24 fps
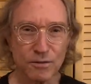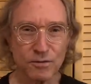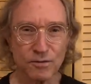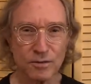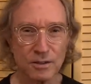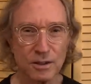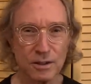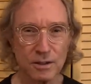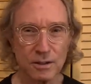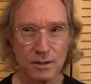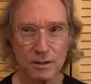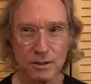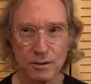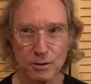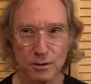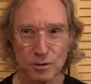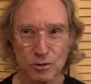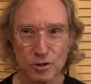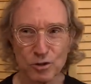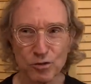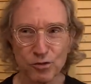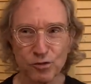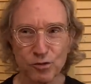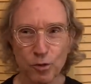
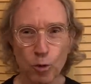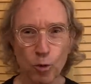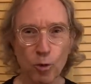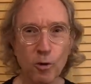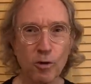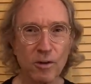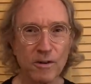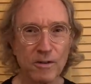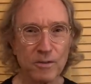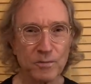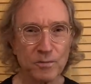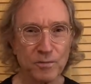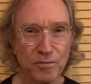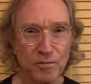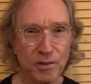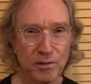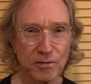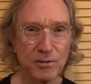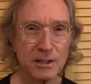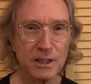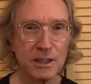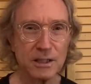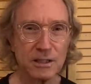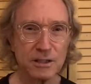Those four
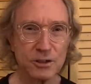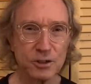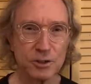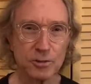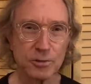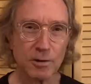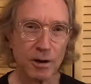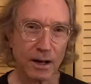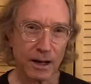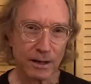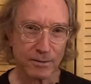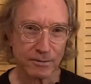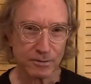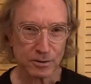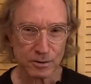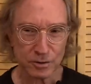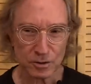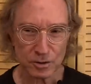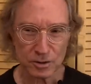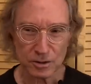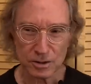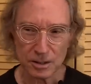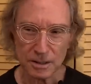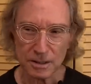15-inch
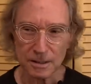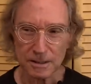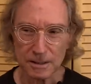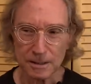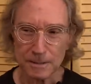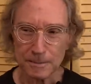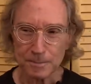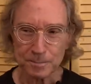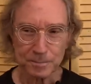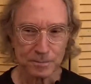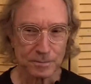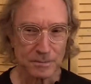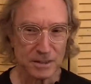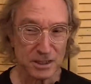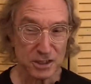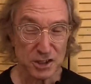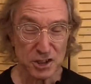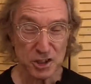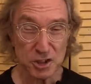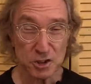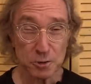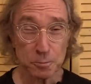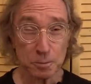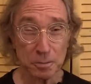drivers, the
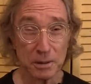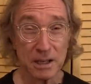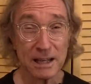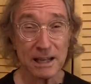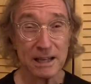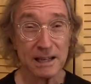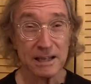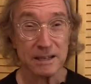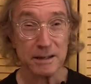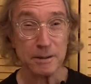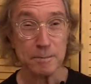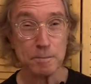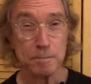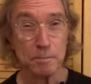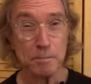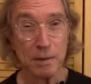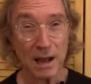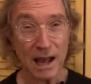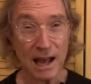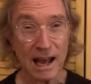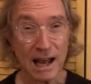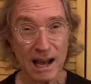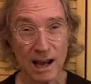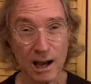speed and
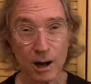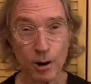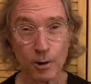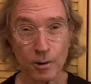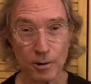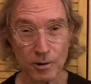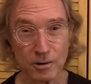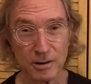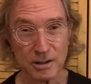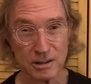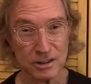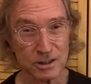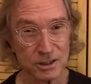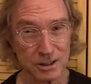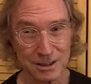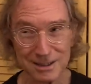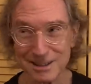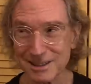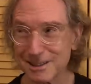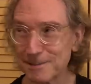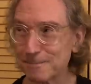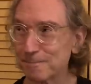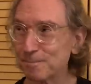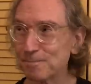power,
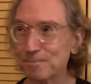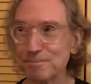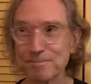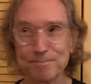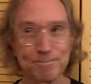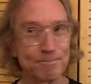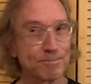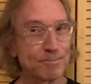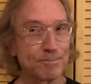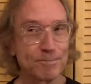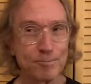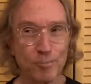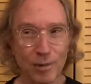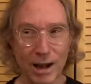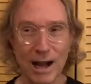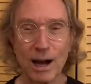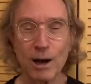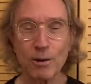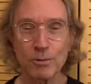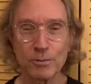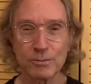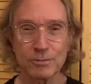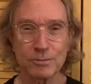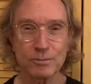just,
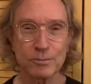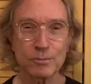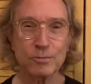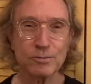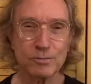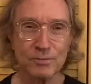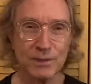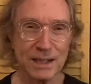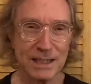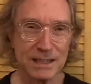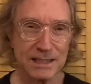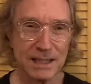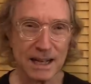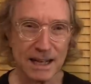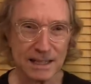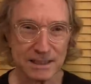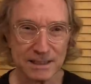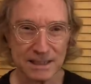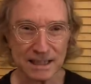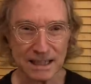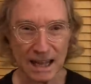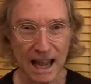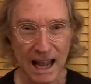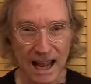wow,
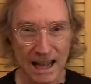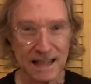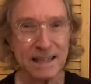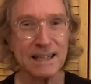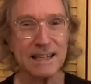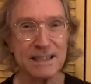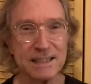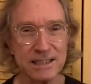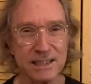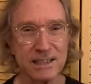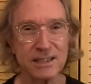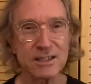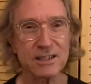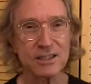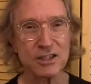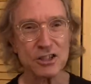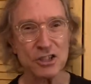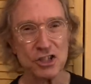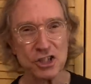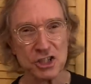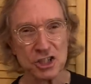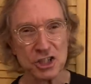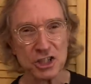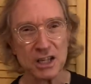fantastic. And they did
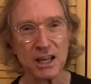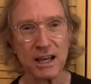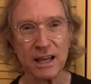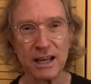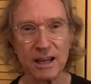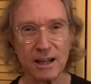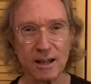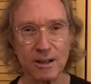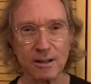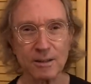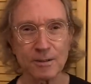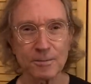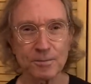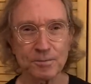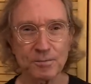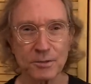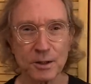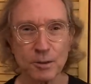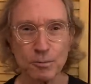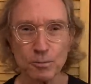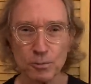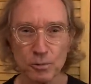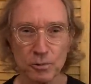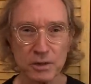scale
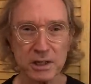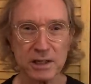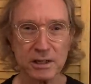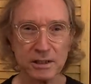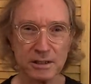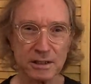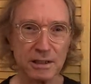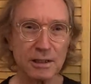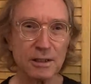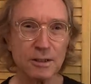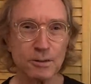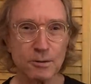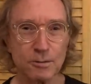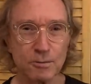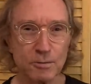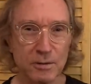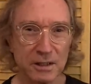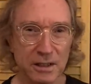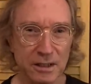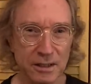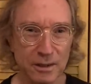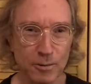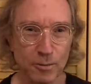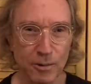really,
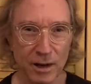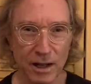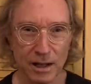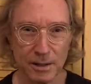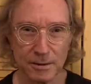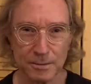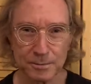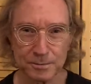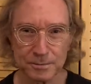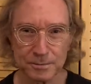really well.